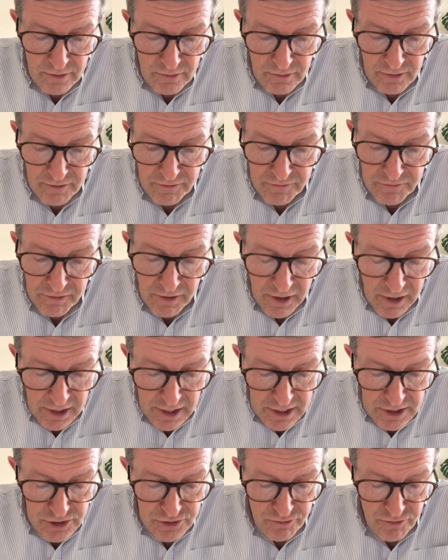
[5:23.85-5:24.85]
With far
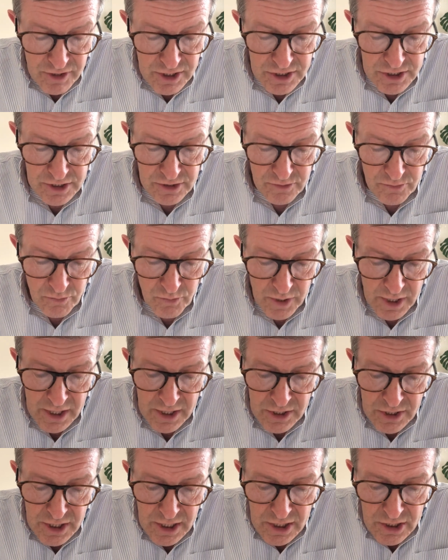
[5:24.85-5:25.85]
less reason, we
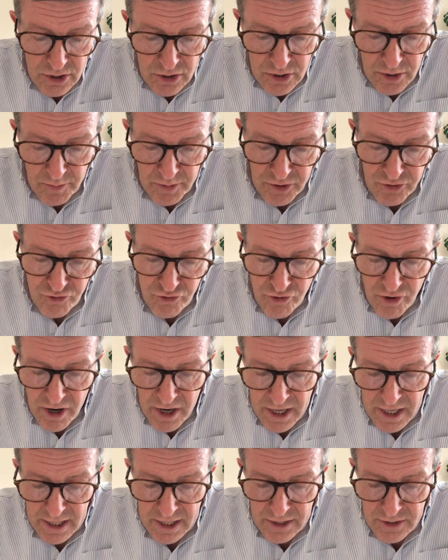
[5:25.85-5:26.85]
continue to
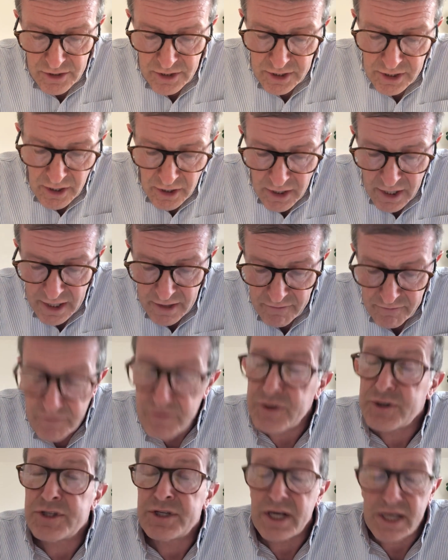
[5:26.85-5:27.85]
betray, deny, and
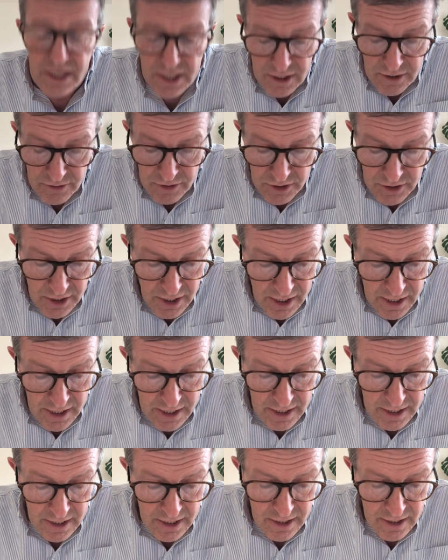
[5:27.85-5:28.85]
forsake you
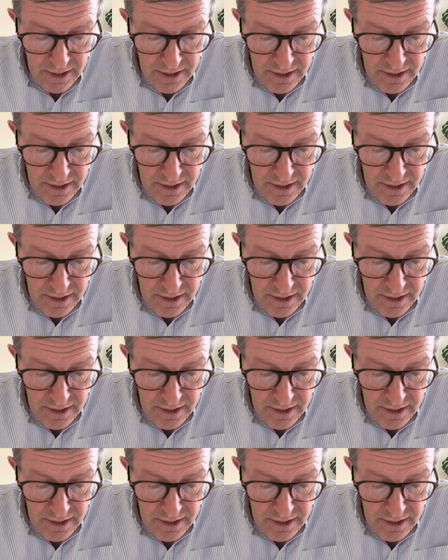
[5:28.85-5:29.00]
today.